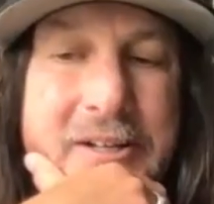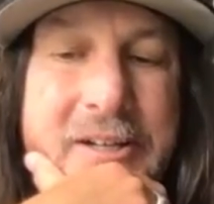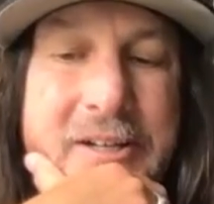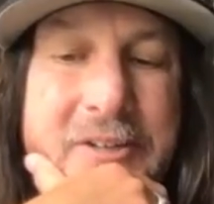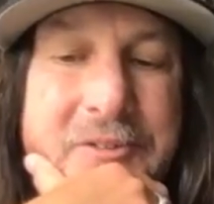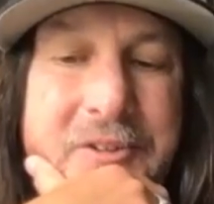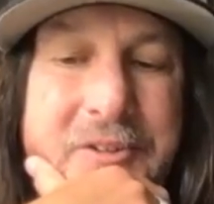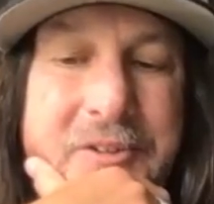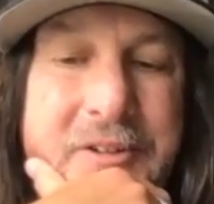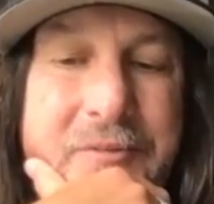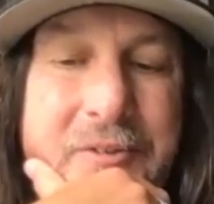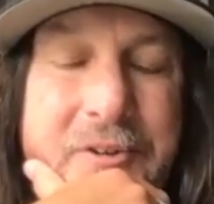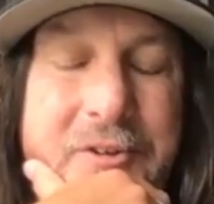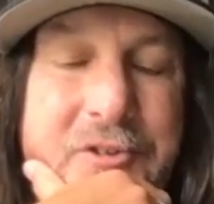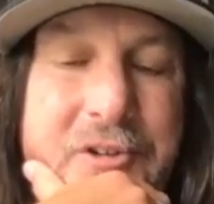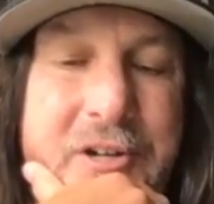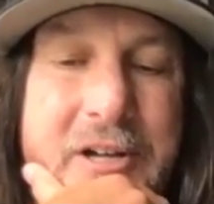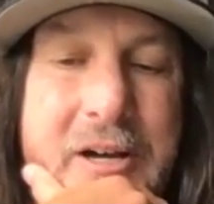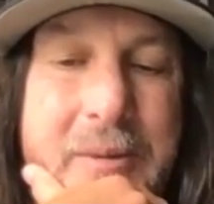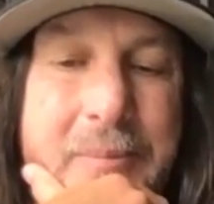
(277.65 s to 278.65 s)
It's a different
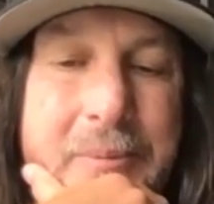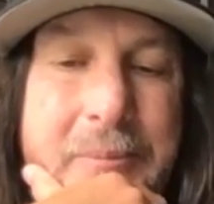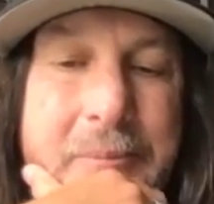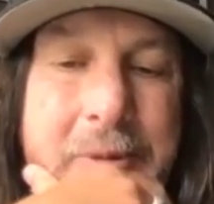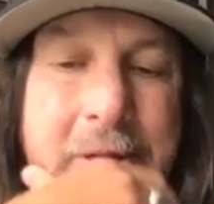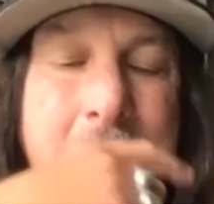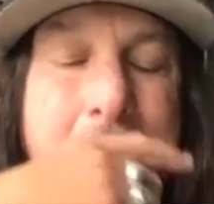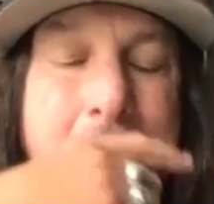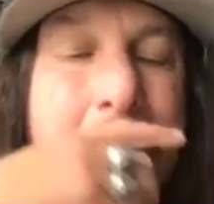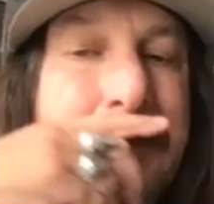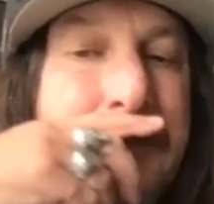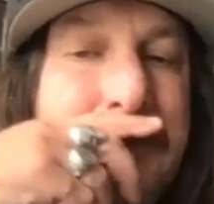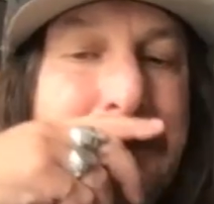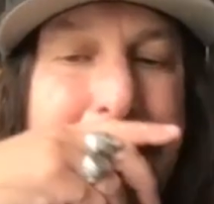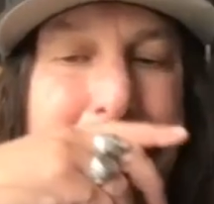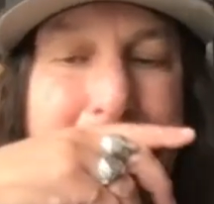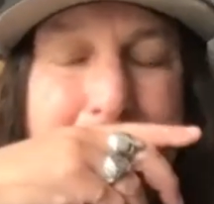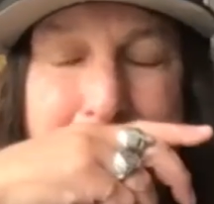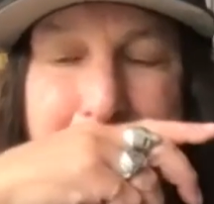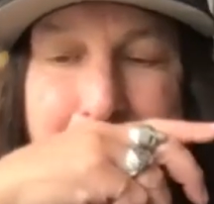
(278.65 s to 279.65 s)
trip. I mean,
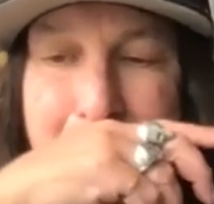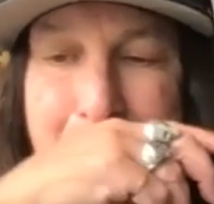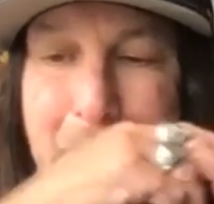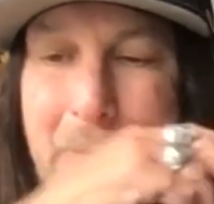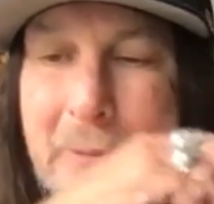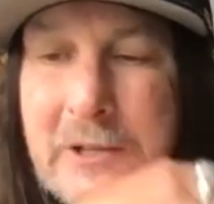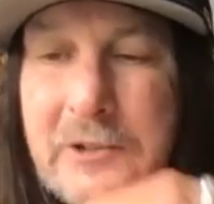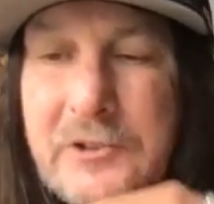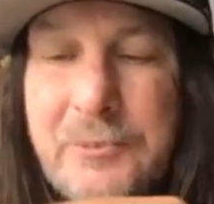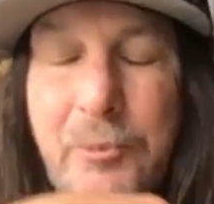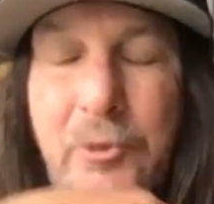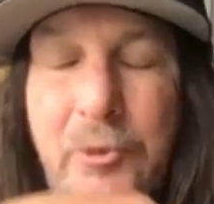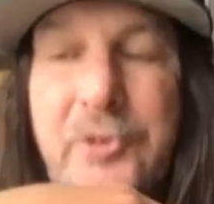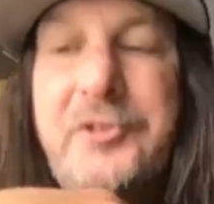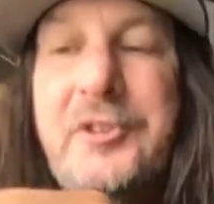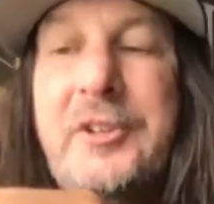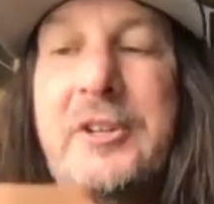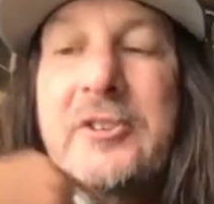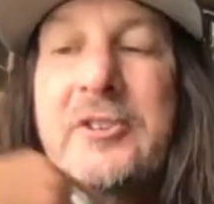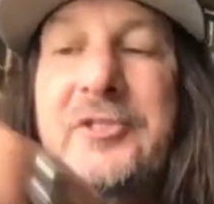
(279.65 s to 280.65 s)
it's more
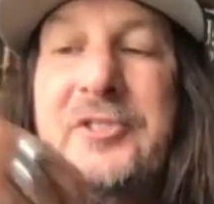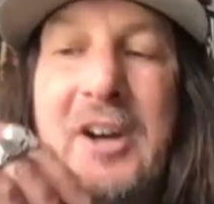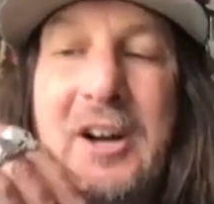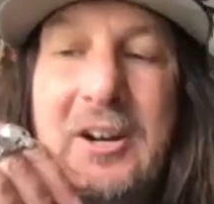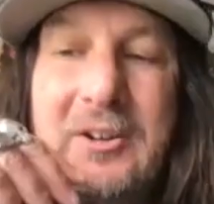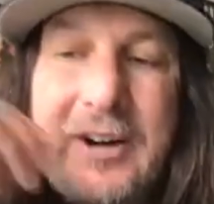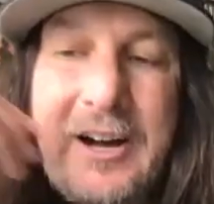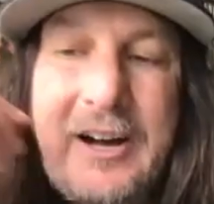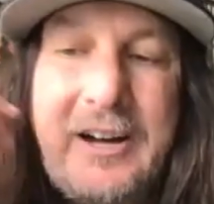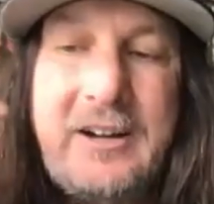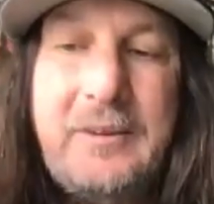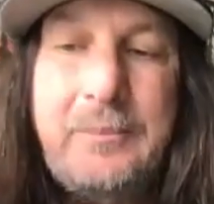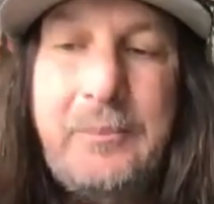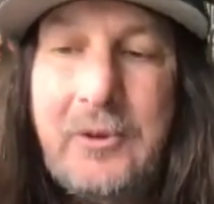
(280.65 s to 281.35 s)
singer-songwriter,